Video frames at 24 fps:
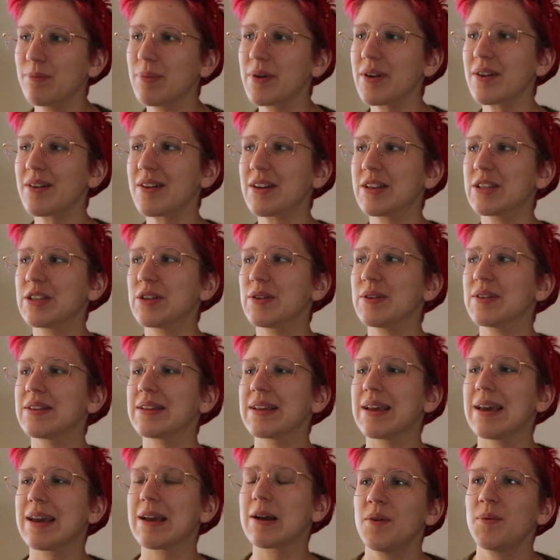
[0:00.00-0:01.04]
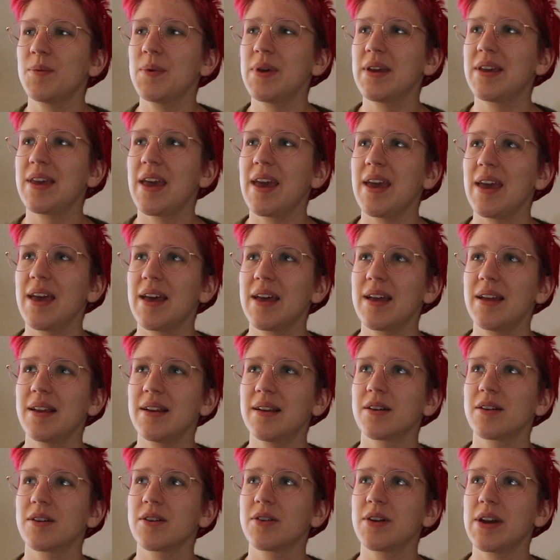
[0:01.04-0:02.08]
But also it's like, we can't
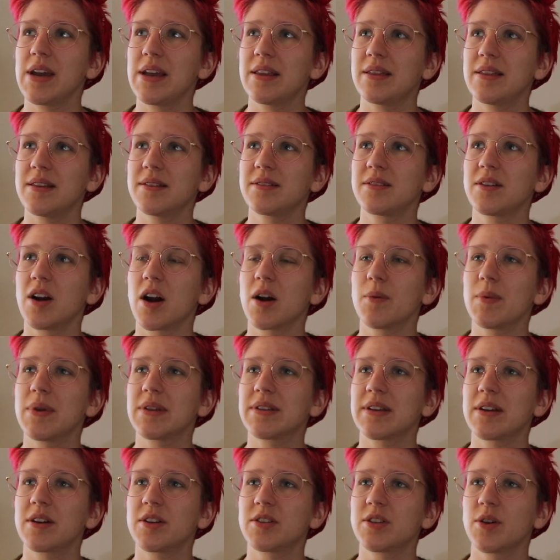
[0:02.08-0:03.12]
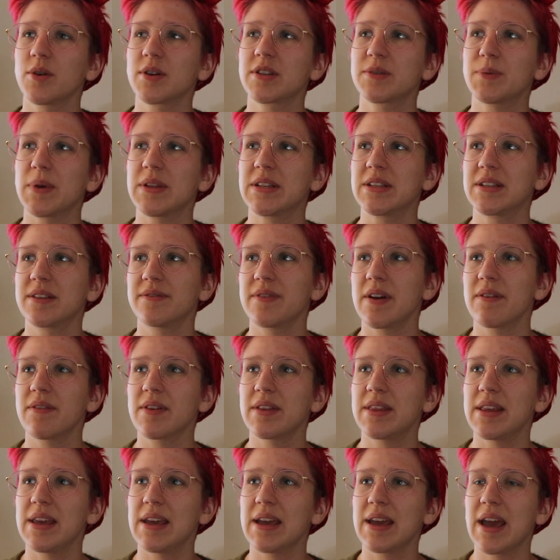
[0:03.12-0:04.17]
create these garments that are so expensive and
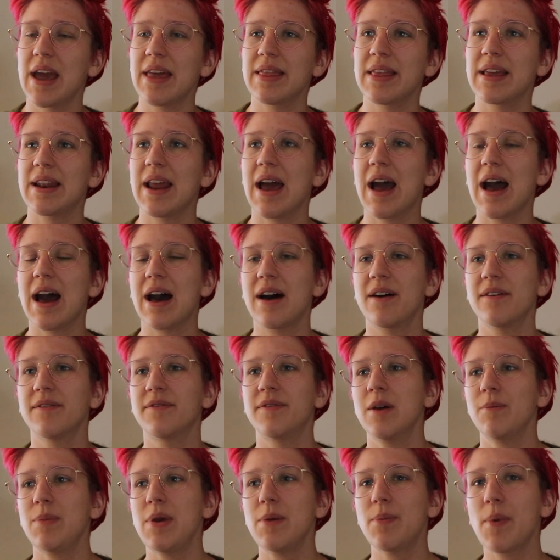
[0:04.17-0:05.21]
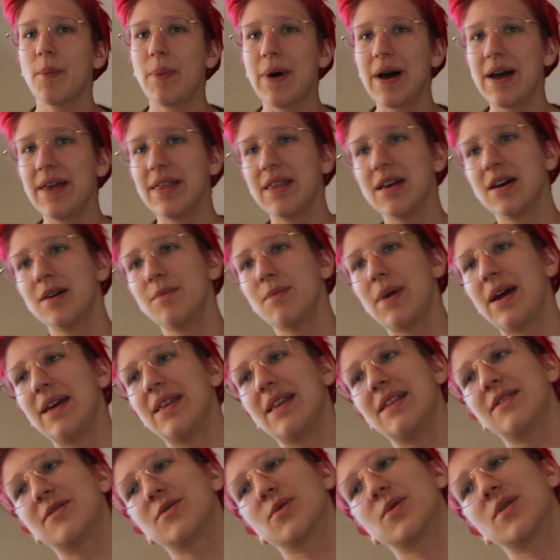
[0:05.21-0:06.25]
everything and then have people buy them and
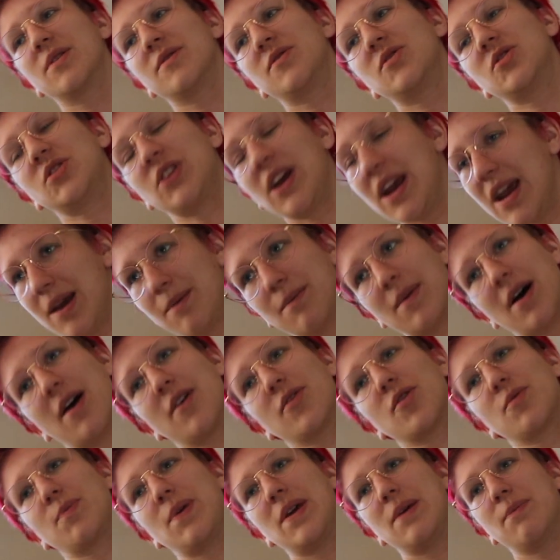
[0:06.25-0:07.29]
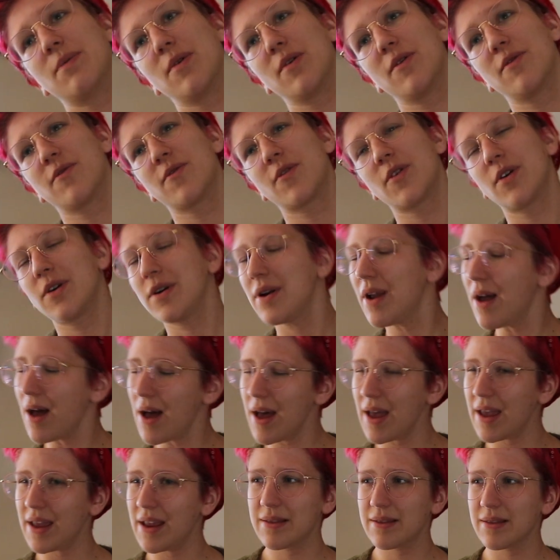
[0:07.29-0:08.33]
then sort of shame other people for
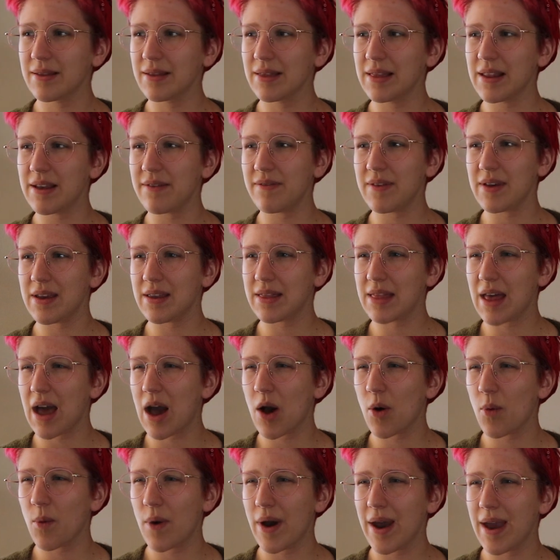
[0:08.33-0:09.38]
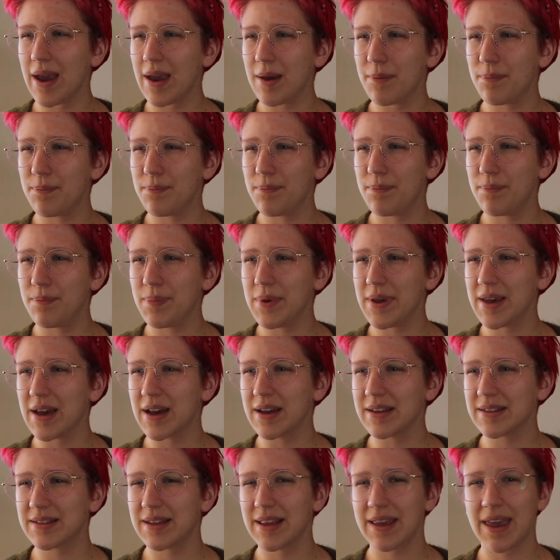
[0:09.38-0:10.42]
not living that way
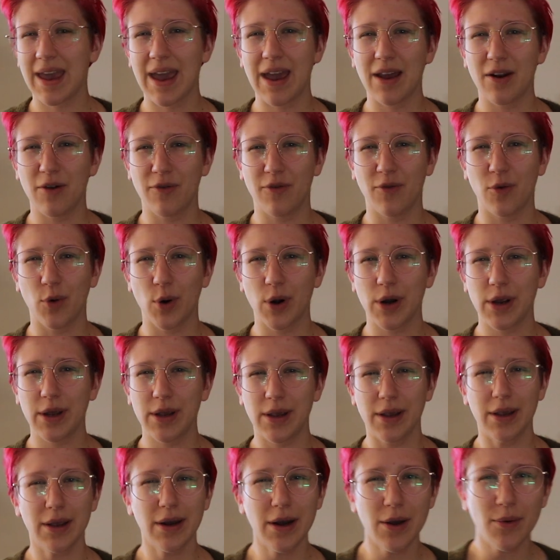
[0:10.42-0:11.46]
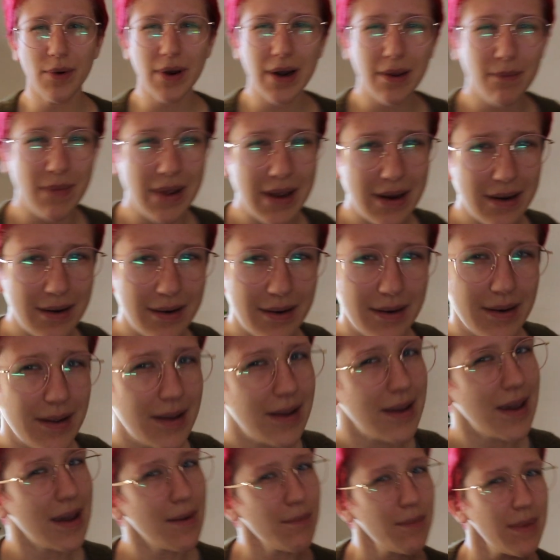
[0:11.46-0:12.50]
because they can't afford it. You know what I mean? You
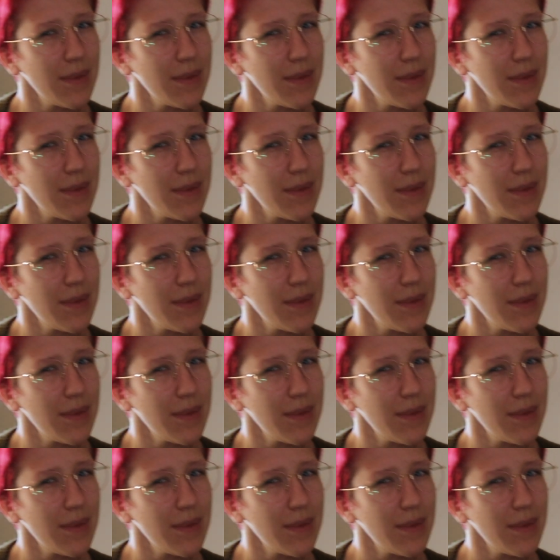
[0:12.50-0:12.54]
get